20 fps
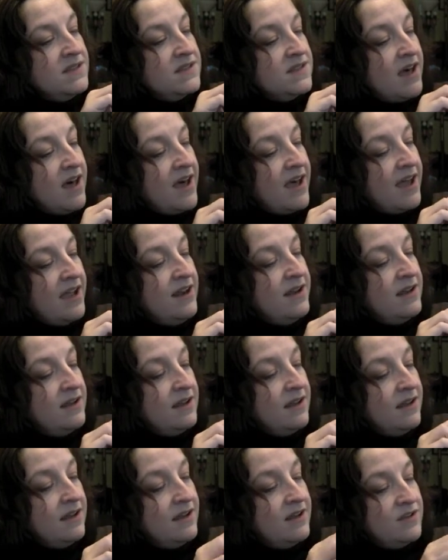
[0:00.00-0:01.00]
side,
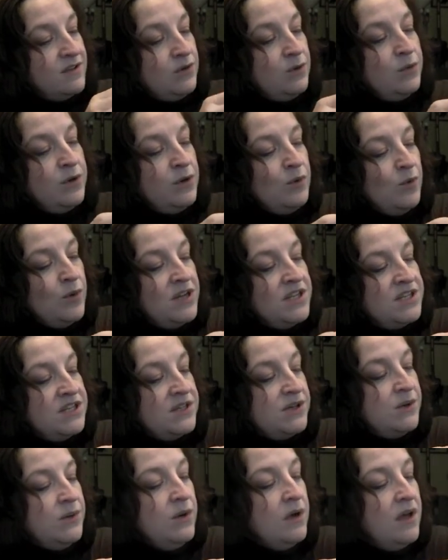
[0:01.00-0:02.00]
because who wouldn't want
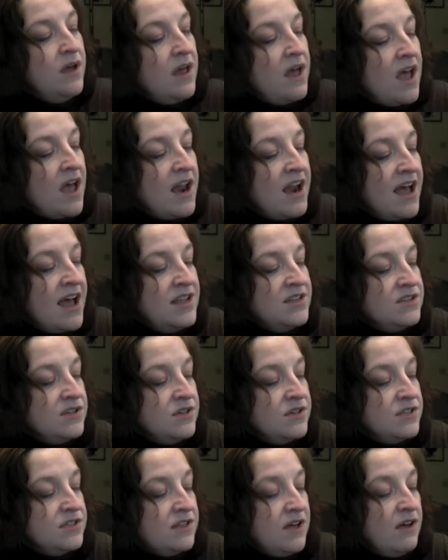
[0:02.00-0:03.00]
to, and ask
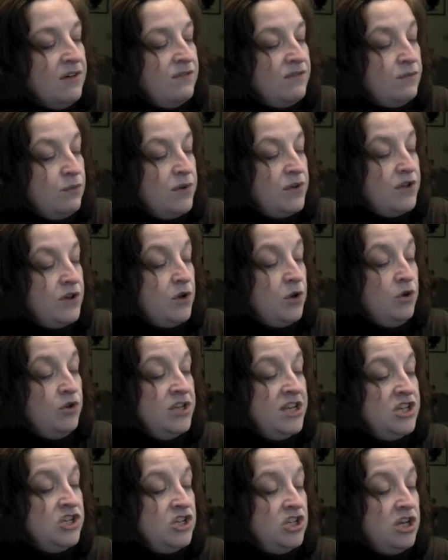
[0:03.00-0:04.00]
yourself, with no
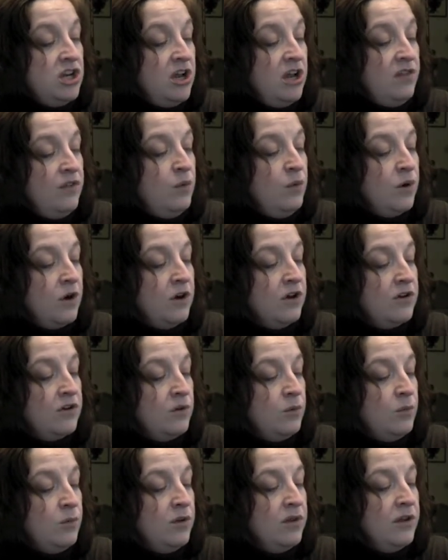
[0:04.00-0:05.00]
tension on the work,
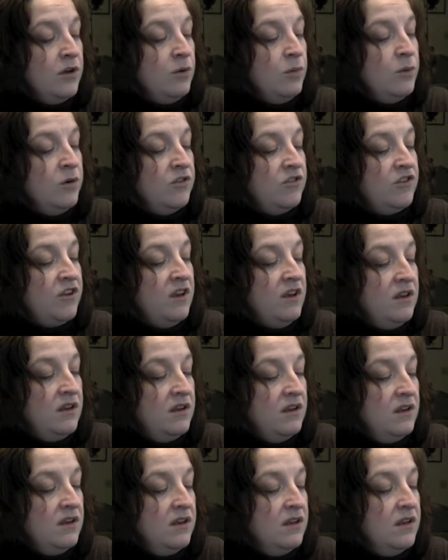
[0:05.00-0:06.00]
don't pull it or push it,
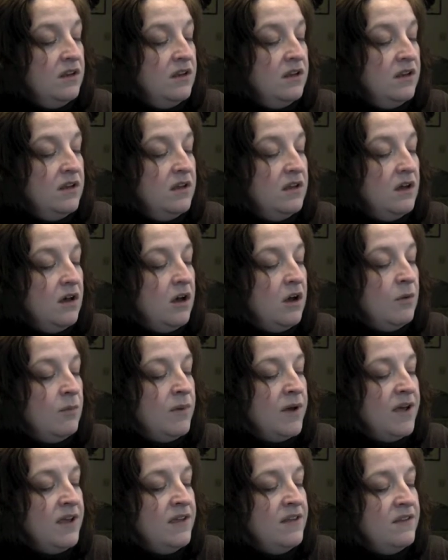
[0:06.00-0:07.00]
are
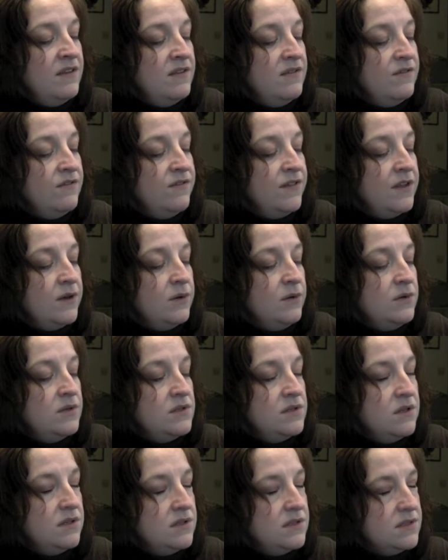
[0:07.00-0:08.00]
my
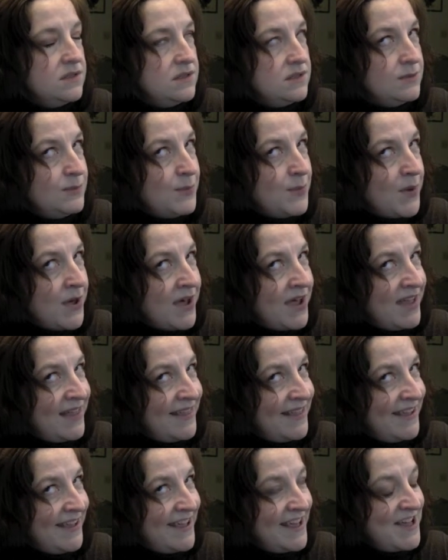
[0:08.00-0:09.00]
floats
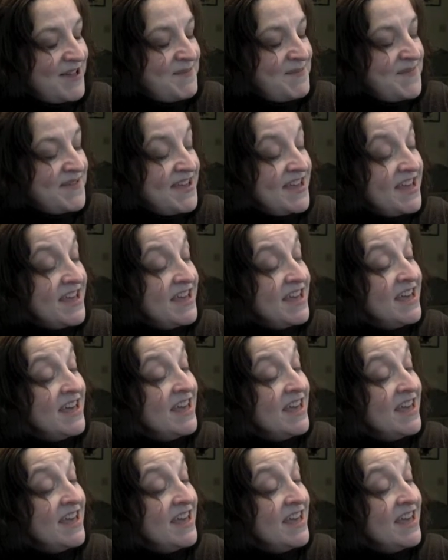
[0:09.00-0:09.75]
smiling at me?